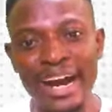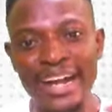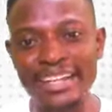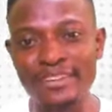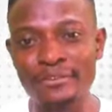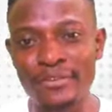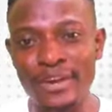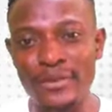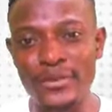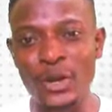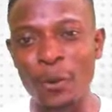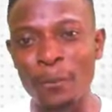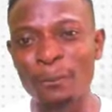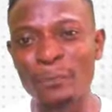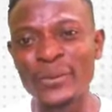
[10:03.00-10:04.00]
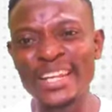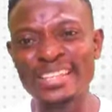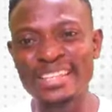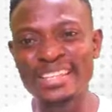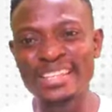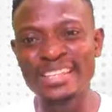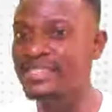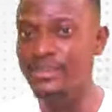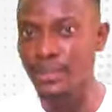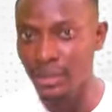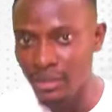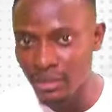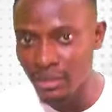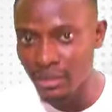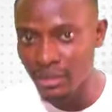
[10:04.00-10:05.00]
and a very unpleasant
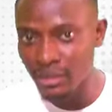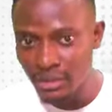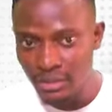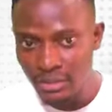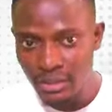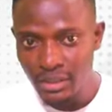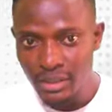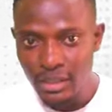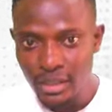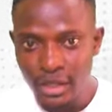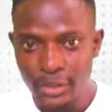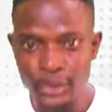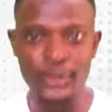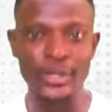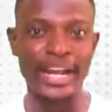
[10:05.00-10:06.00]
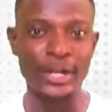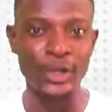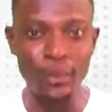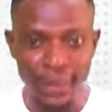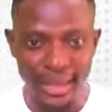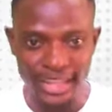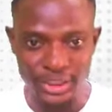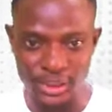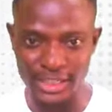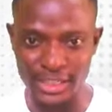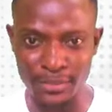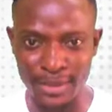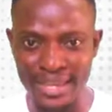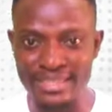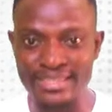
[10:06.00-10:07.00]
smell. You cannot be attracted
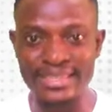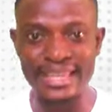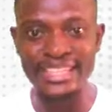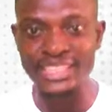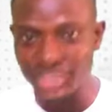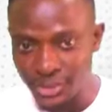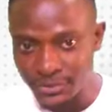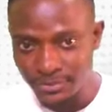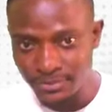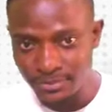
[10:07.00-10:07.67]
by a stench.